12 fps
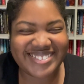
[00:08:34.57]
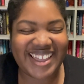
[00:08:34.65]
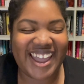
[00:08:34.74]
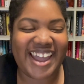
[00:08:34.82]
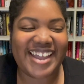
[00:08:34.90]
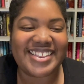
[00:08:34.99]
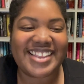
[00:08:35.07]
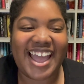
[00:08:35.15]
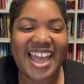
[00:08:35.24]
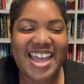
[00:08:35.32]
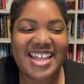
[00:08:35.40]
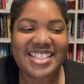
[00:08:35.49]
And
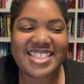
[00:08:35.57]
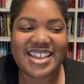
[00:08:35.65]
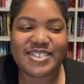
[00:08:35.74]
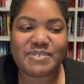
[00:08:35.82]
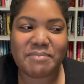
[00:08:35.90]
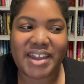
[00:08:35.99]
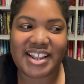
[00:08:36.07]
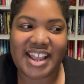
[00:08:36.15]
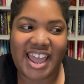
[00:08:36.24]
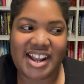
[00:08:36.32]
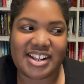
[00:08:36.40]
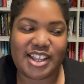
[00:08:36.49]
this made
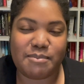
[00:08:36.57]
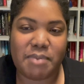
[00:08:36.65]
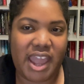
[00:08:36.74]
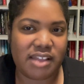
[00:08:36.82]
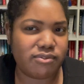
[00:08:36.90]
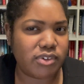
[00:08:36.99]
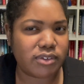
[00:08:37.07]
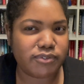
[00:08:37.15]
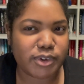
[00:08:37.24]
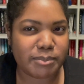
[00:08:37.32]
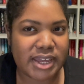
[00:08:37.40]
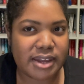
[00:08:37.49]
editing painful
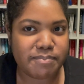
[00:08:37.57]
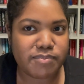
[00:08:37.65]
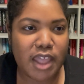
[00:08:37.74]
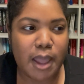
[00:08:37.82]
for me